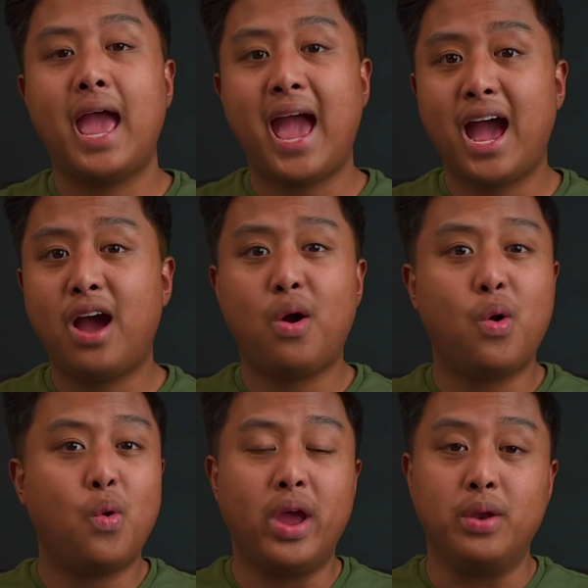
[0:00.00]

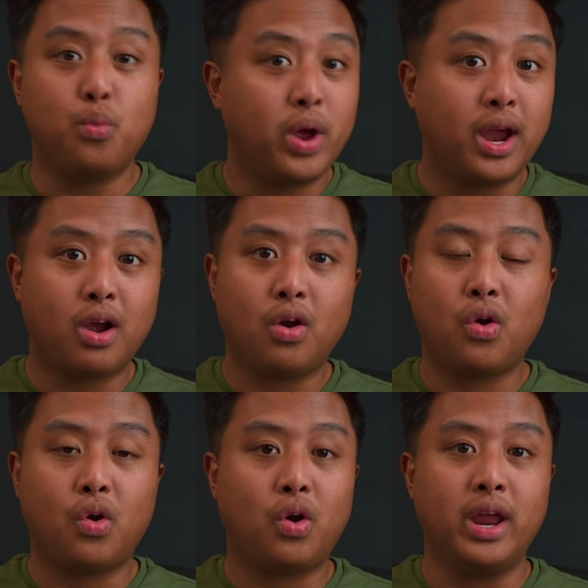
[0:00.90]
how and
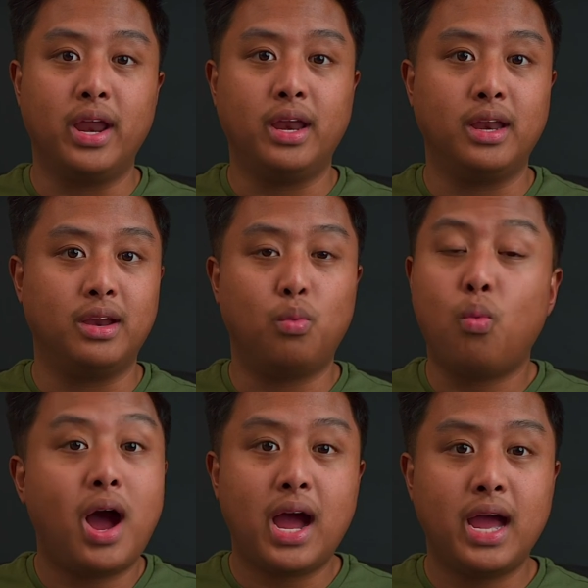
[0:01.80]
where and
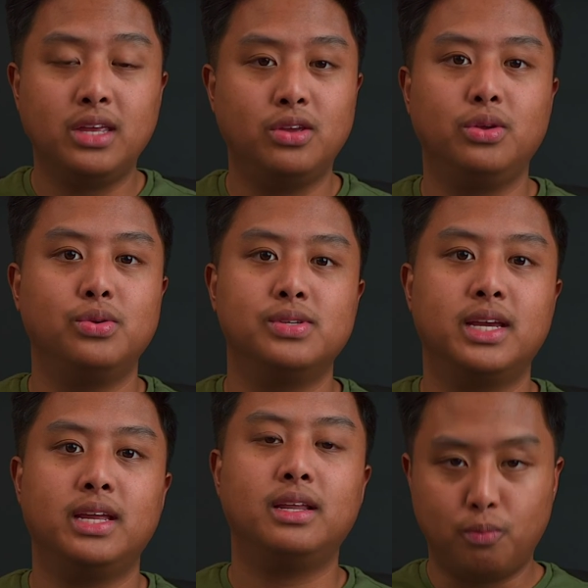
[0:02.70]
why you use
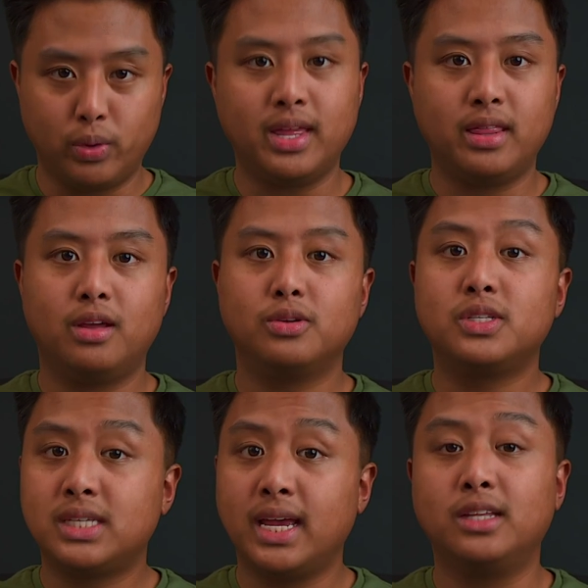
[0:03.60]
it within those
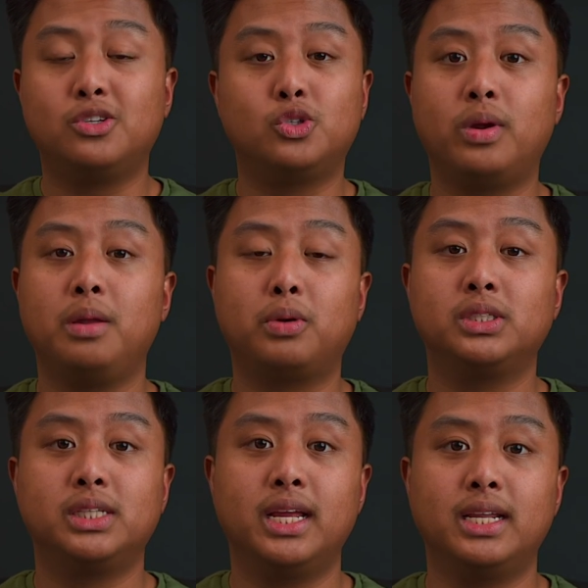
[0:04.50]
10 to
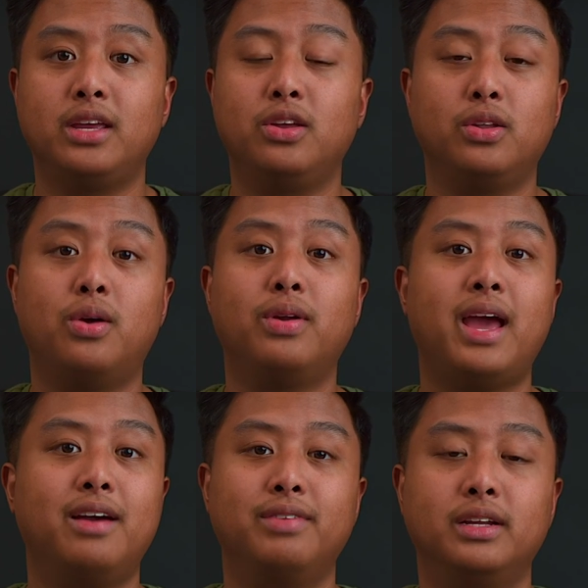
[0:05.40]
20% that you don't
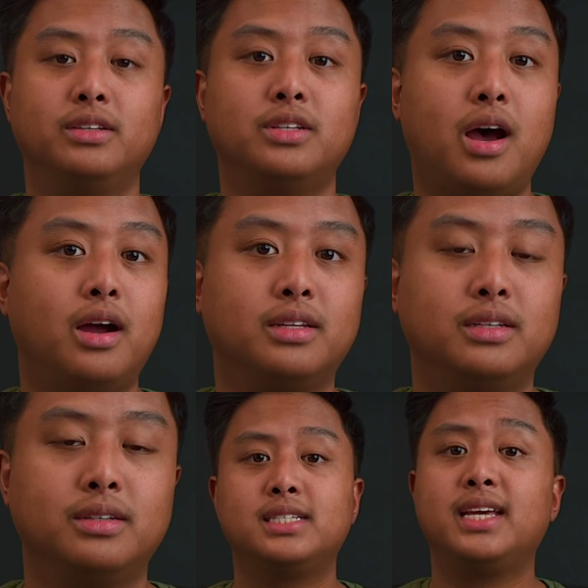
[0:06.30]
have it docked.
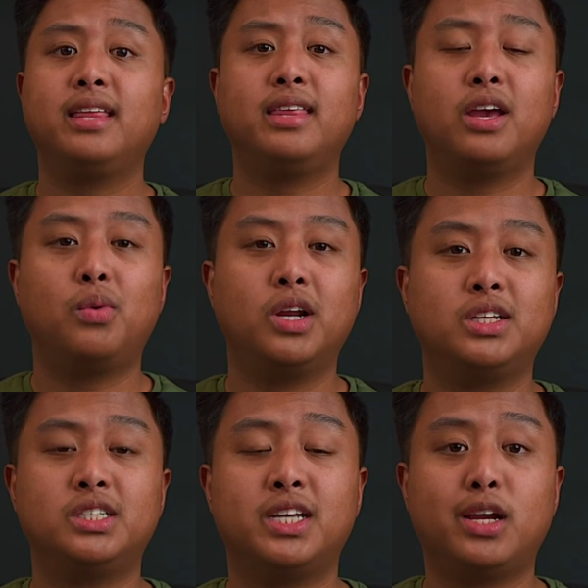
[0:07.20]
The second thing I wanted
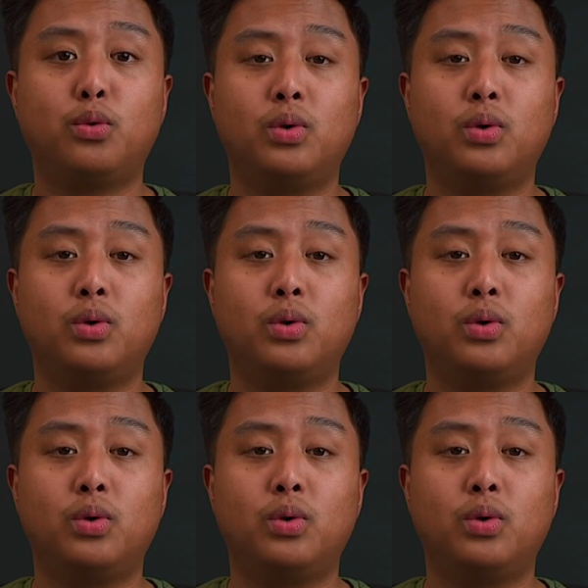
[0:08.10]
to check